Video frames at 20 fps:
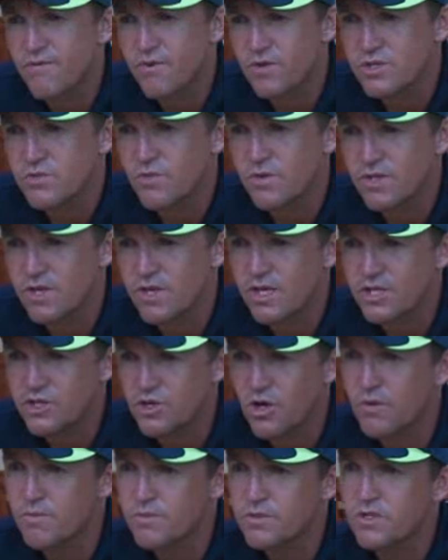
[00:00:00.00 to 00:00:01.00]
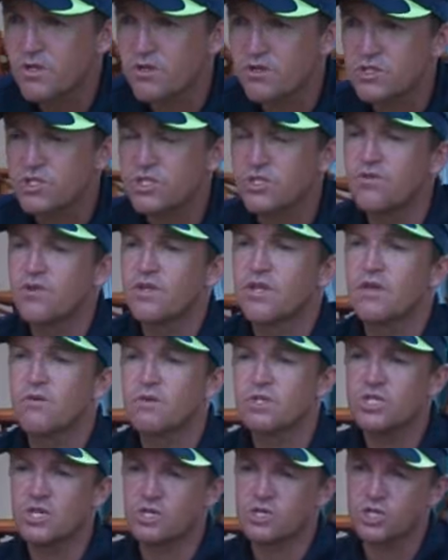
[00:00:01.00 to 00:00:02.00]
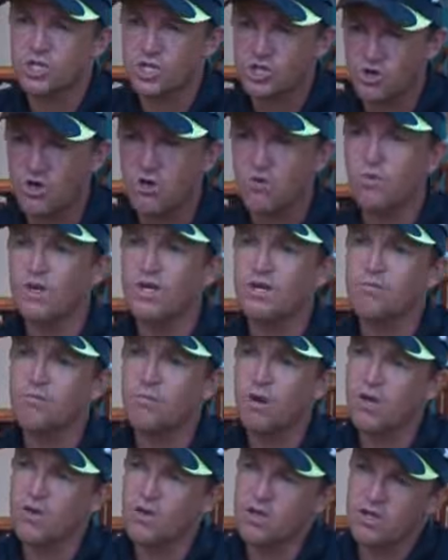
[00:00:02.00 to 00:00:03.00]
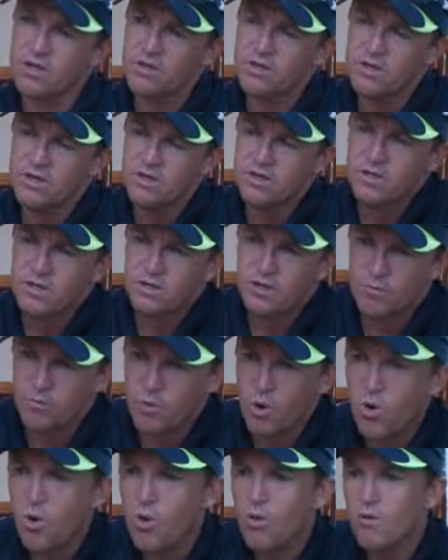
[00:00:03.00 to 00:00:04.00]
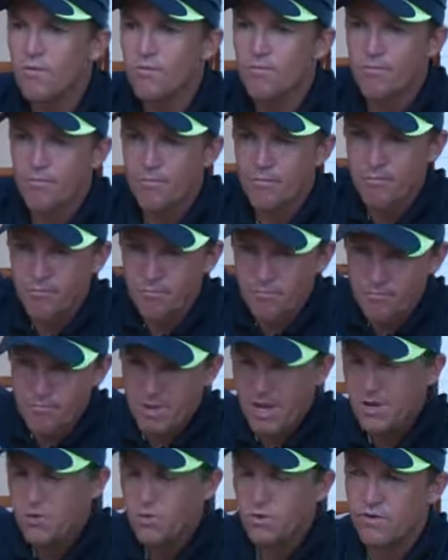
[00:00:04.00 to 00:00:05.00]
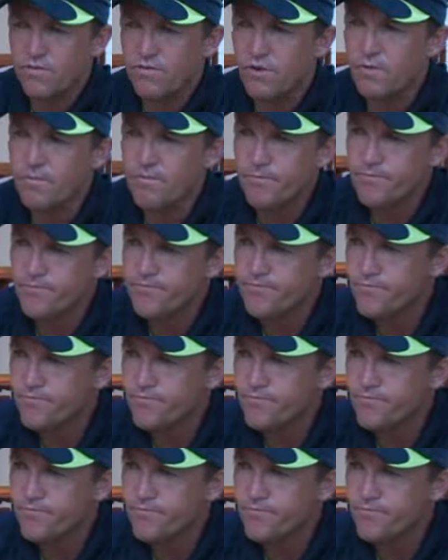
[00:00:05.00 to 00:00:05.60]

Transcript: the first one that he dropped, considering there was such a strong wind blowing the ball backward of him.